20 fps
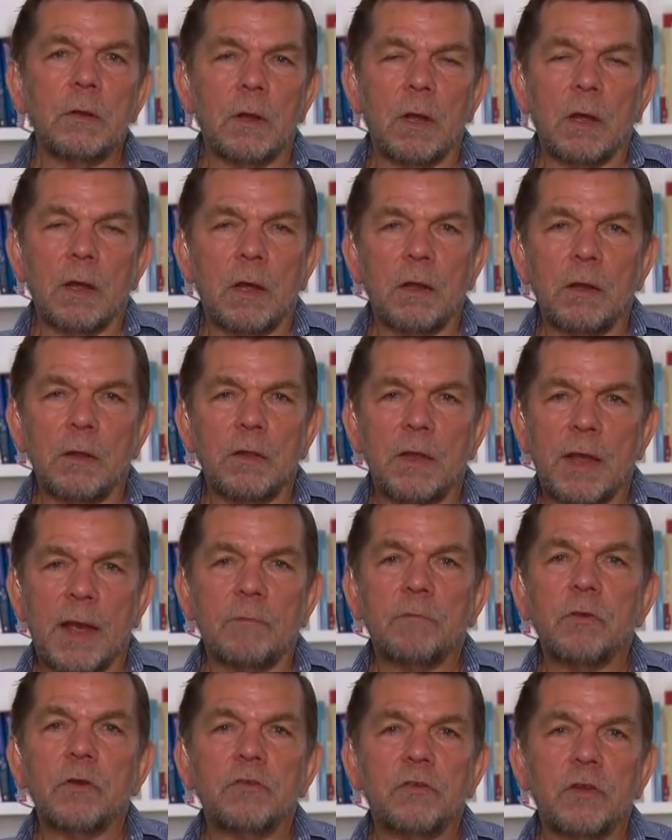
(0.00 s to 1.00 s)
at the
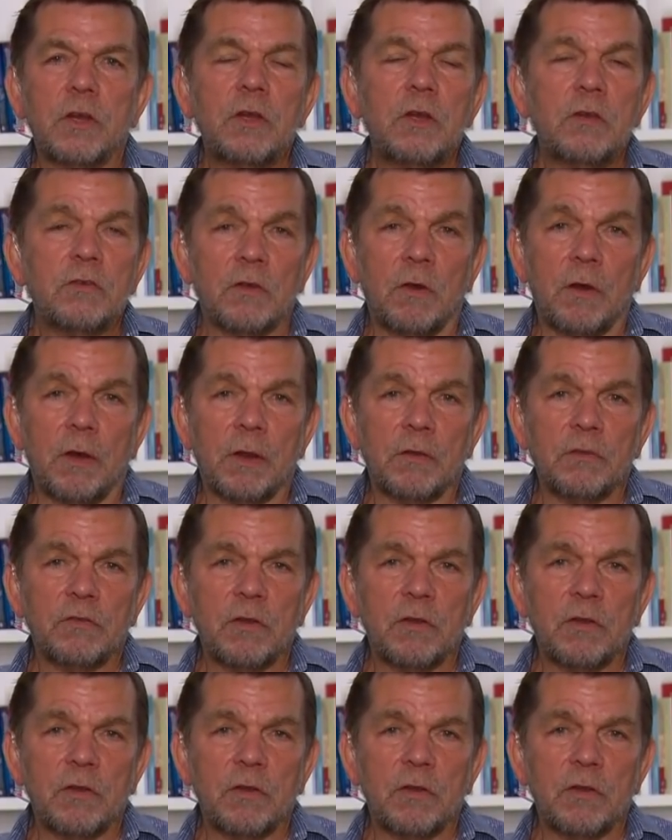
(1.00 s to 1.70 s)
average Sydney-sider.